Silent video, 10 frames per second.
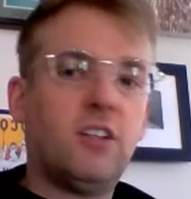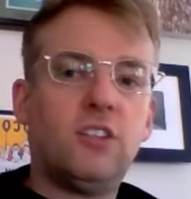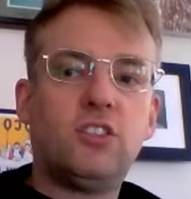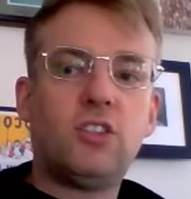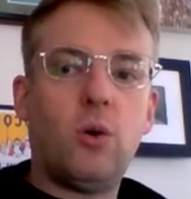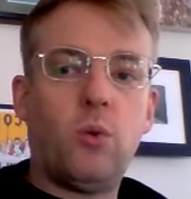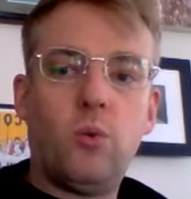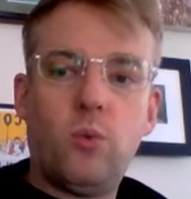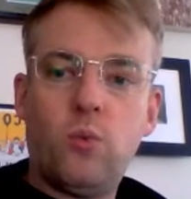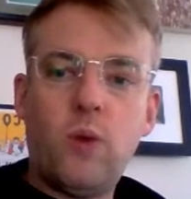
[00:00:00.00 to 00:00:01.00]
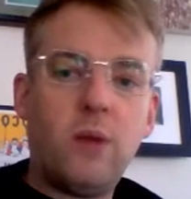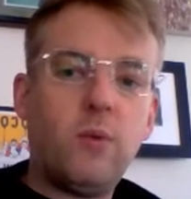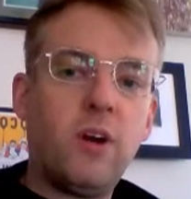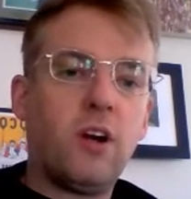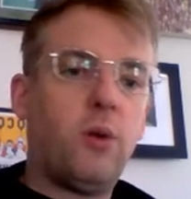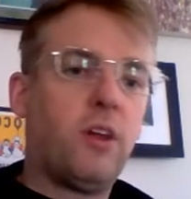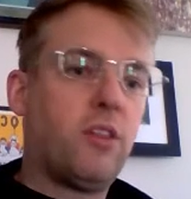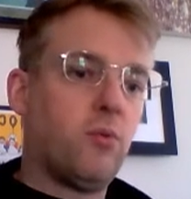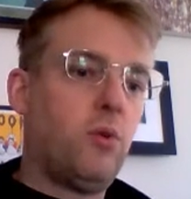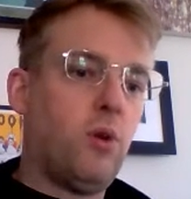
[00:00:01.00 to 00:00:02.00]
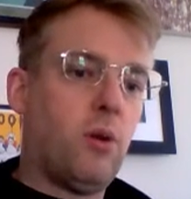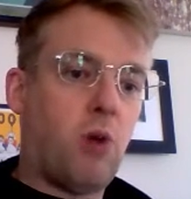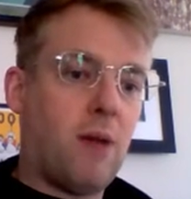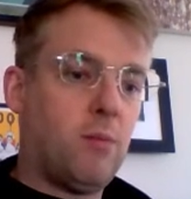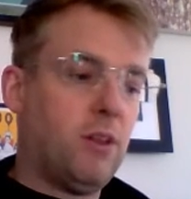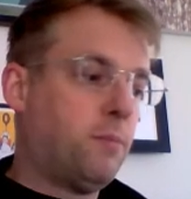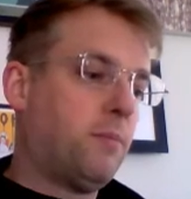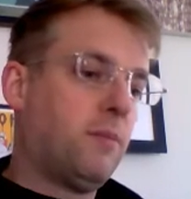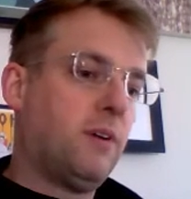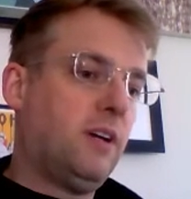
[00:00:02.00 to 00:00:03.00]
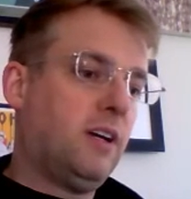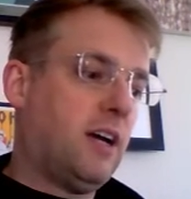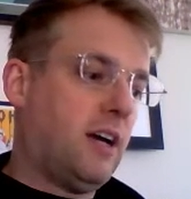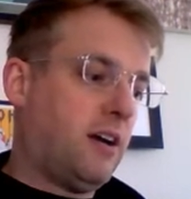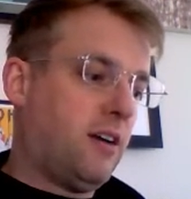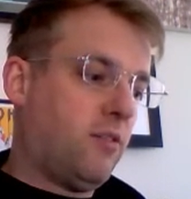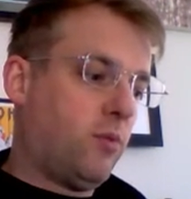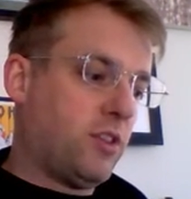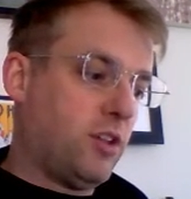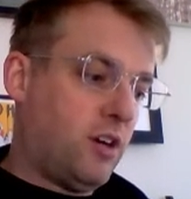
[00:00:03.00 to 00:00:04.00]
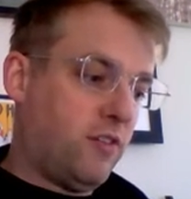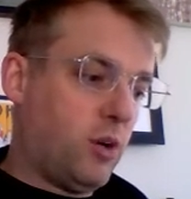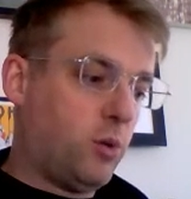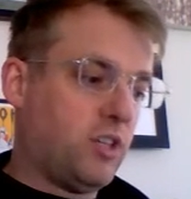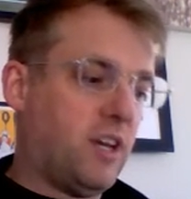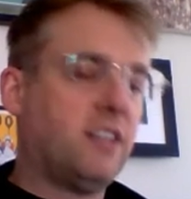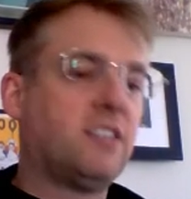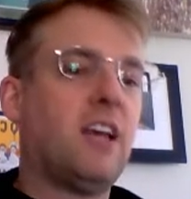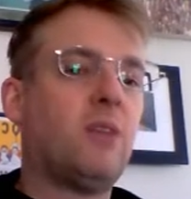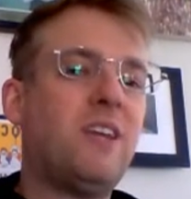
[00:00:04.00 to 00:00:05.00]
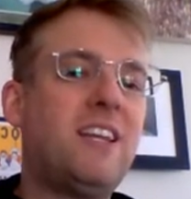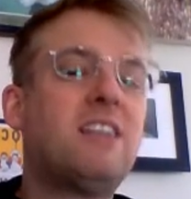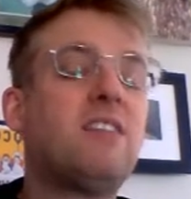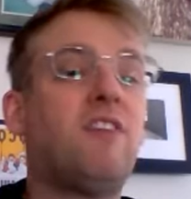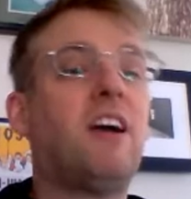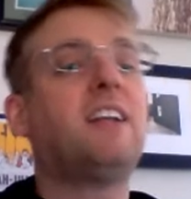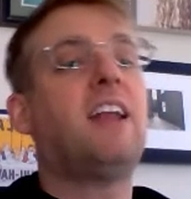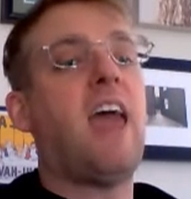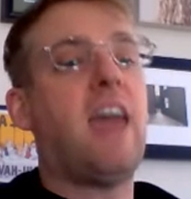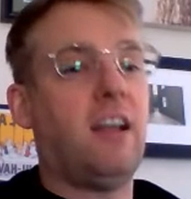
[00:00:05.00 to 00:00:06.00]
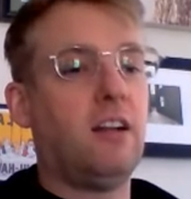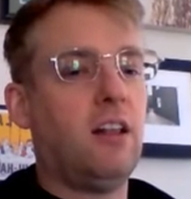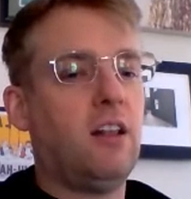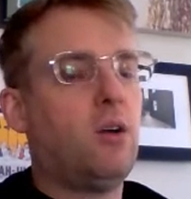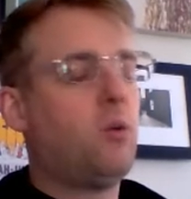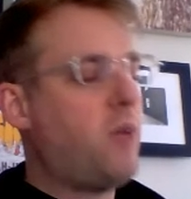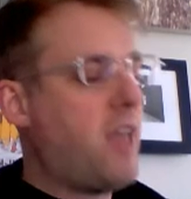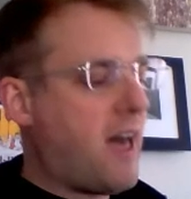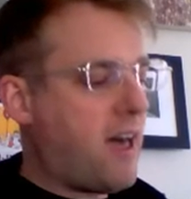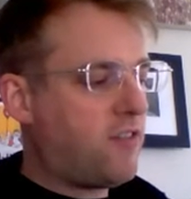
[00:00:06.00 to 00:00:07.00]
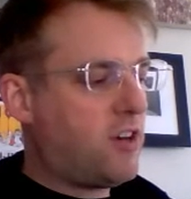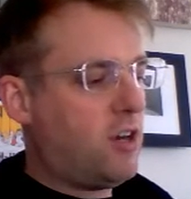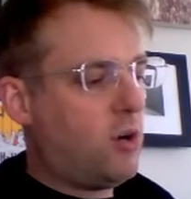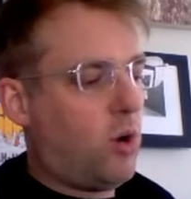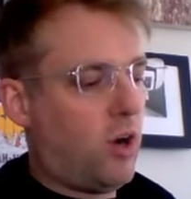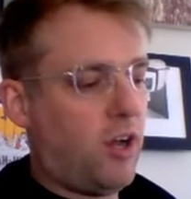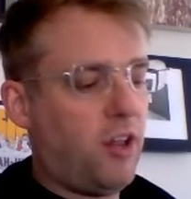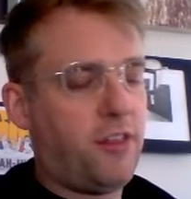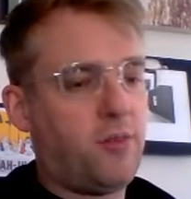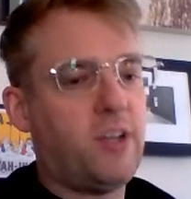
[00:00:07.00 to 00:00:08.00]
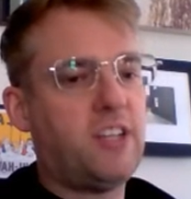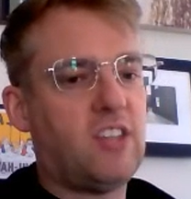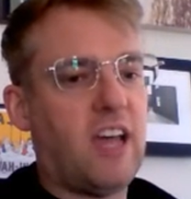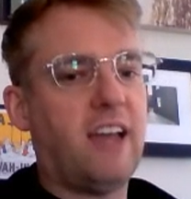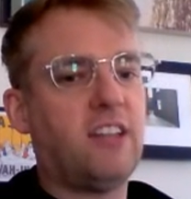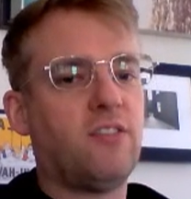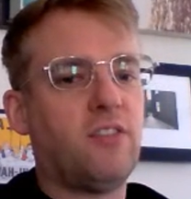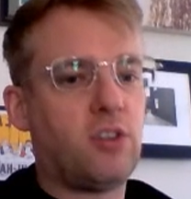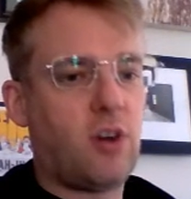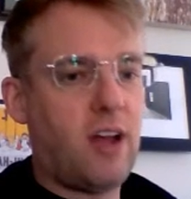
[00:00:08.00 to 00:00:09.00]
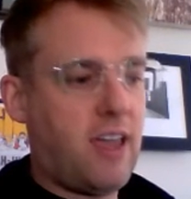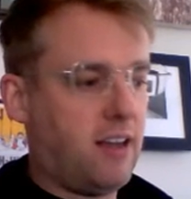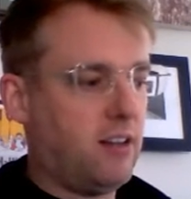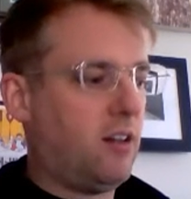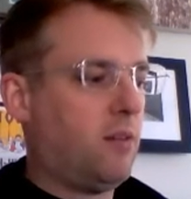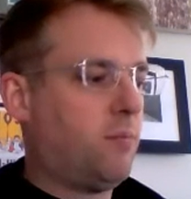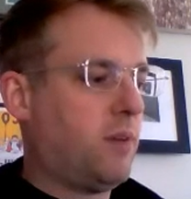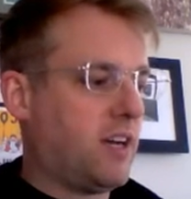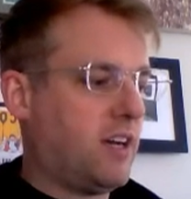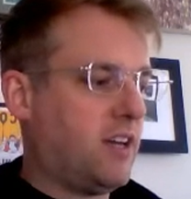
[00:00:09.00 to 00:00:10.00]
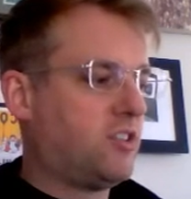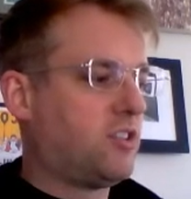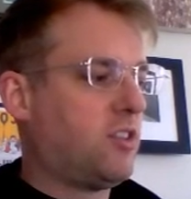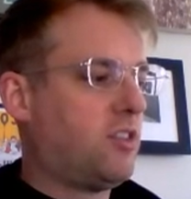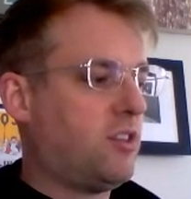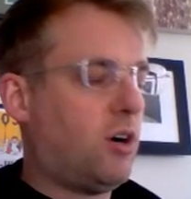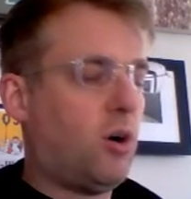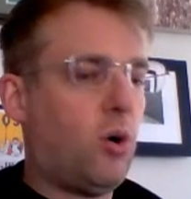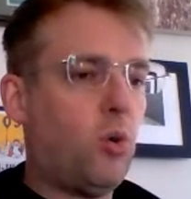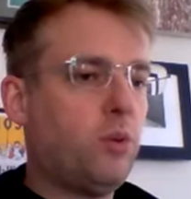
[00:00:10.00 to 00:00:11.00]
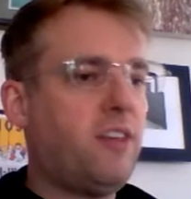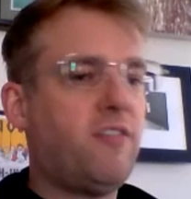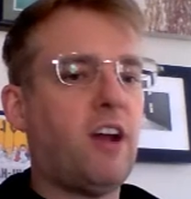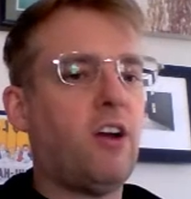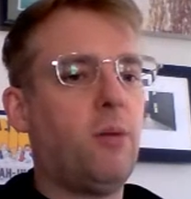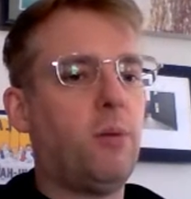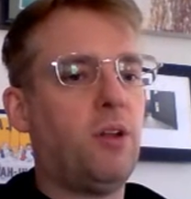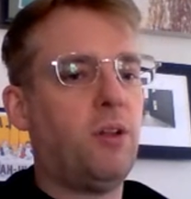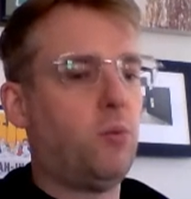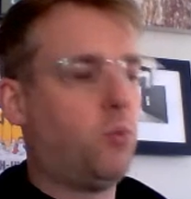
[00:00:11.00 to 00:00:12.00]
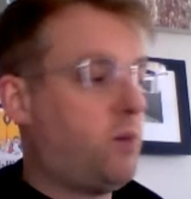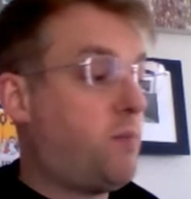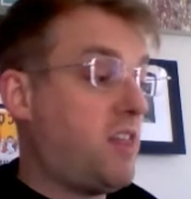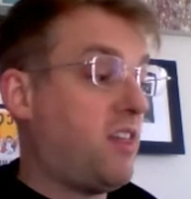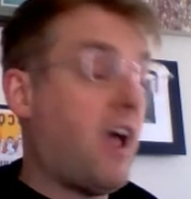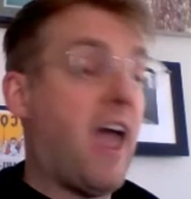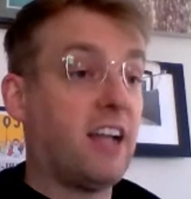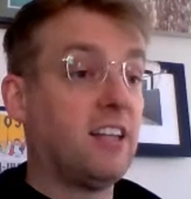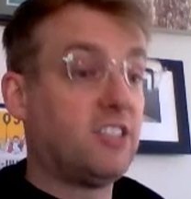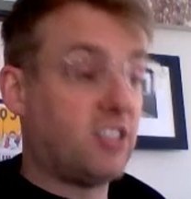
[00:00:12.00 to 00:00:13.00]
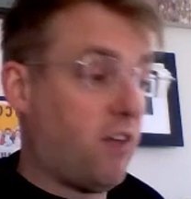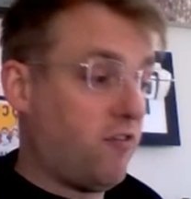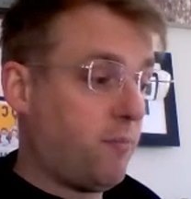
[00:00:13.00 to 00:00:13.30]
So when we're going through a problem with the law of cosines and we need to find an angle, we have to know all 3 sides of the triangle because the only variable would be the angle itself.